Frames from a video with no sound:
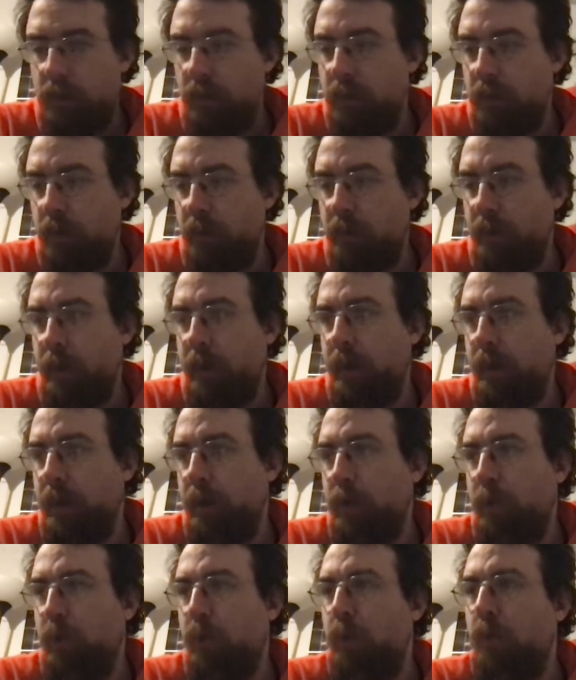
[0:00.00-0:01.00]
Given
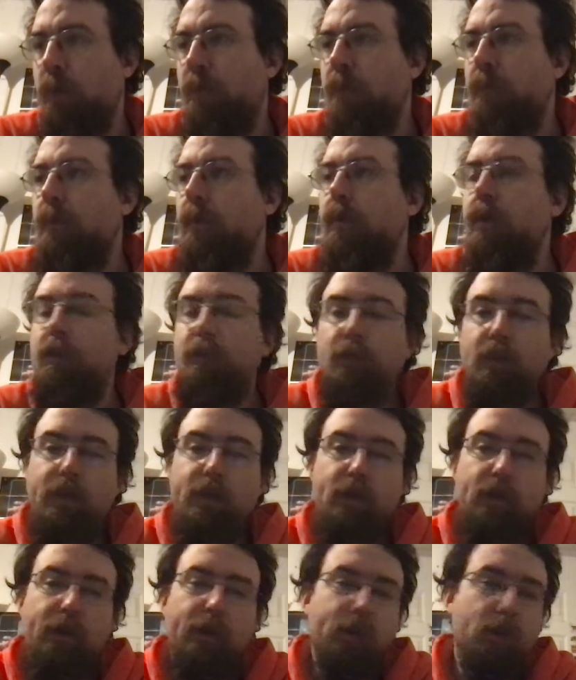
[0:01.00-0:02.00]
how uh,